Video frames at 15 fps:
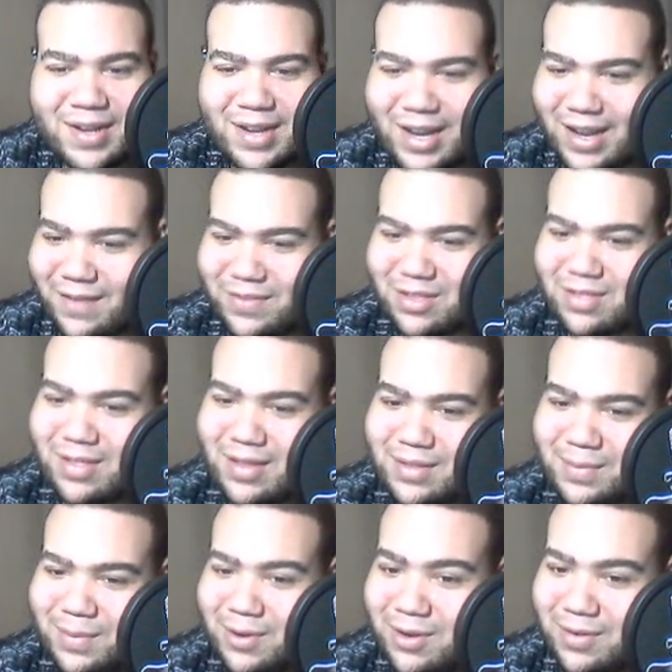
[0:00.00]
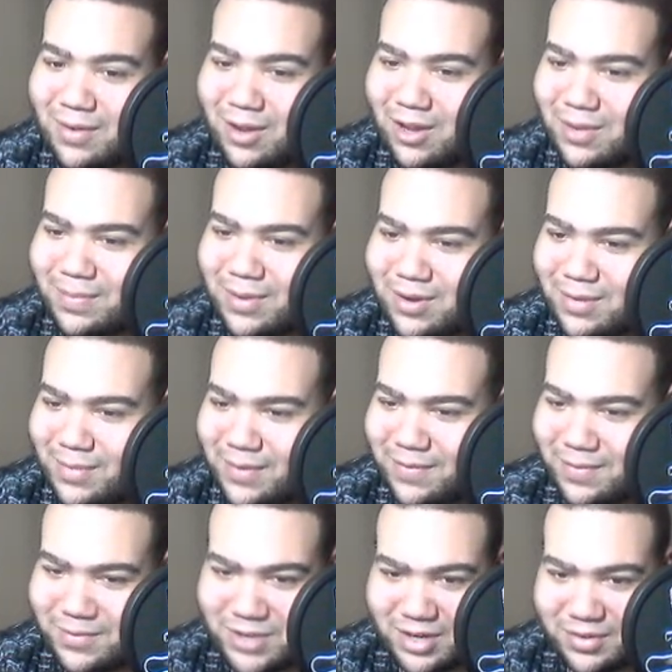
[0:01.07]
I have this set to poke all Pokemon
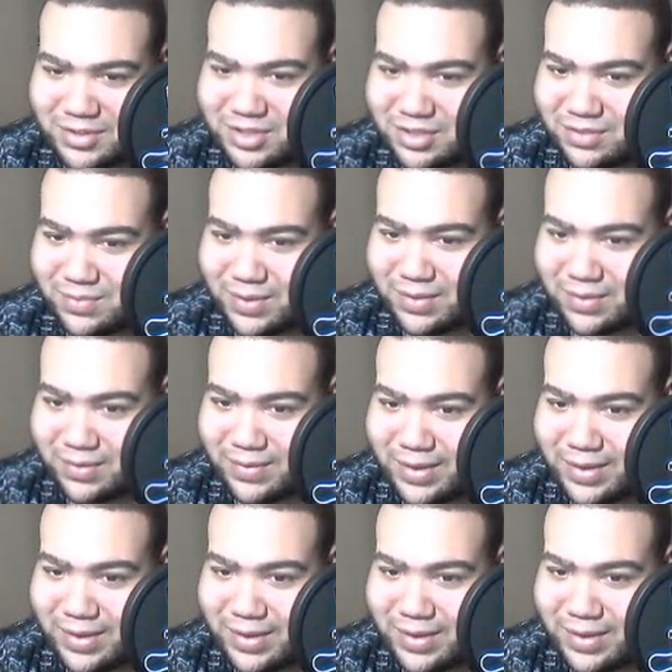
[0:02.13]
from generations 1 through